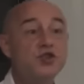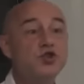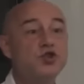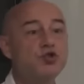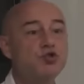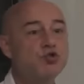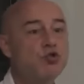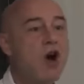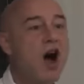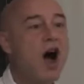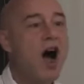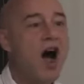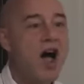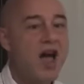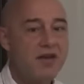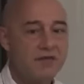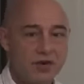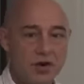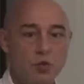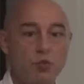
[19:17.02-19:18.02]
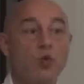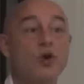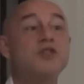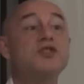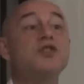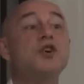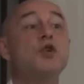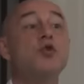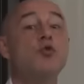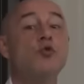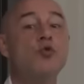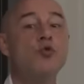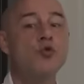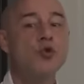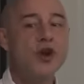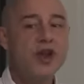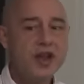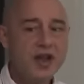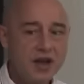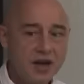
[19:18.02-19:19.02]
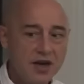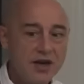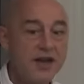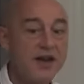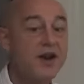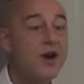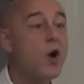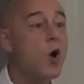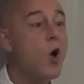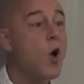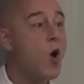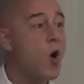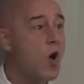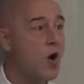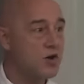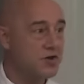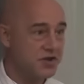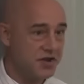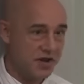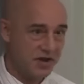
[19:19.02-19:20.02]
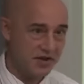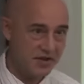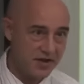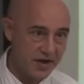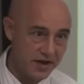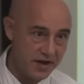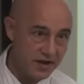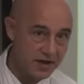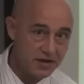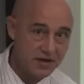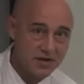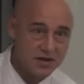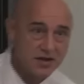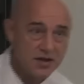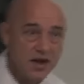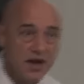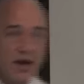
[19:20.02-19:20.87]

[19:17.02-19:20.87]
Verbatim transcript: driver, what's really causing things.